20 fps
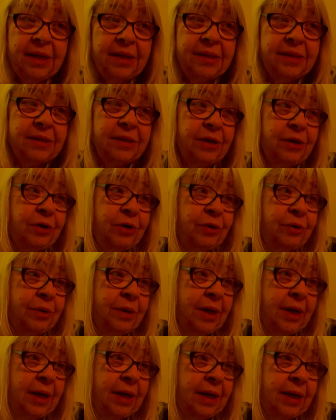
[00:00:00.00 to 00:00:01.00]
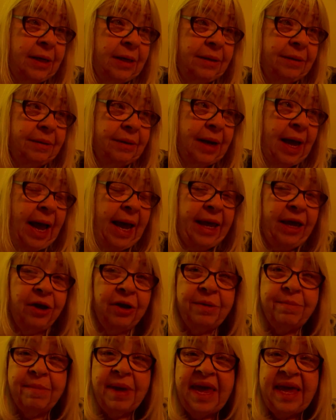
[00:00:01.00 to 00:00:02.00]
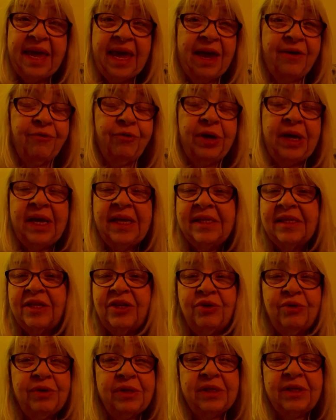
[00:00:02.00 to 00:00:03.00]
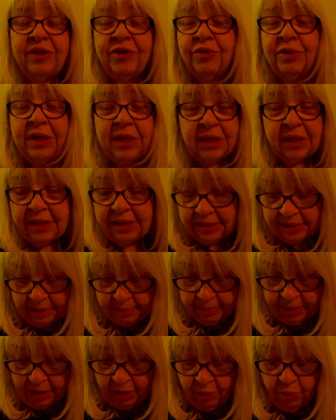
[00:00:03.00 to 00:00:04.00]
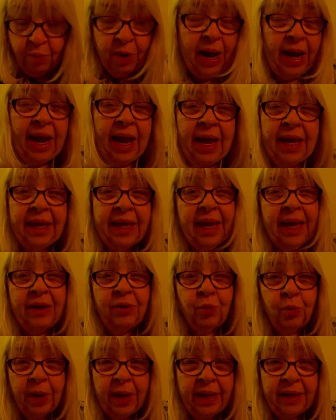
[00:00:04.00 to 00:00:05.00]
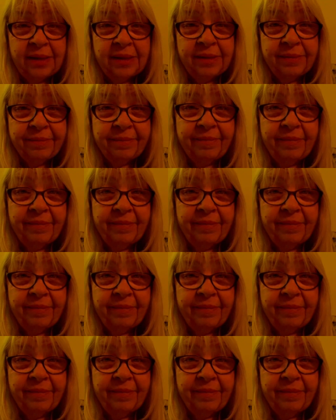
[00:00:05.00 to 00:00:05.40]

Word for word: So uh, I could make every excuse there is about why I gained weight.